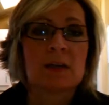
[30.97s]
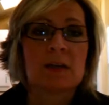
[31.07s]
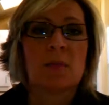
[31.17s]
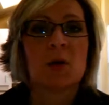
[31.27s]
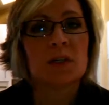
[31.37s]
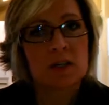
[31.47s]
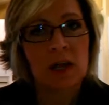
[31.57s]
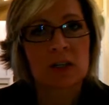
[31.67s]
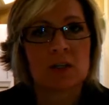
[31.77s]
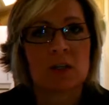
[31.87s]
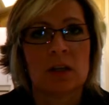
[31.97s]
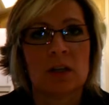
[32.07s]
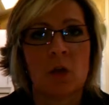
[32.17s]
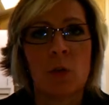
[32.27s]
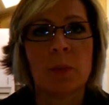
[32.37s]
someone did
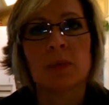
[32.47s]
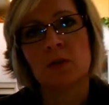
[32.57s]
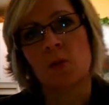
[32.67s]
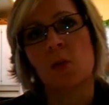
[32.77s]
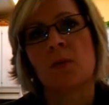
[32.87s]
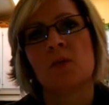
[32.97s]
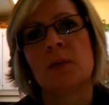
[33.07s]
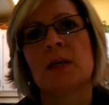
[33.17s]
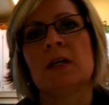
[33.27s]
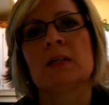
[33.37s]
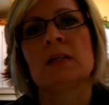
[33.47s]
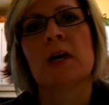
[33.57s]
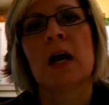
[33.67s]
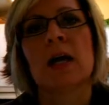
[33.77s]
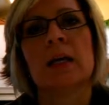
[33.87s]
actually open the door from the
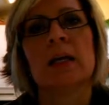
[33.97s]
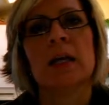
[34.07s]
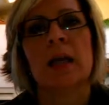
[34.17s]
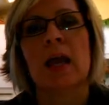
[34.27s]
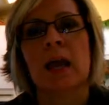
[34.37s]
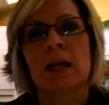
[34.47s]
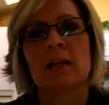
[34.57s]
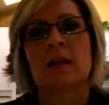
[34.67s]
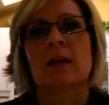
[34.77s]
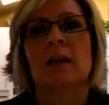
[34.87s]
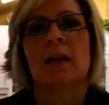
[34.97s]
inside, and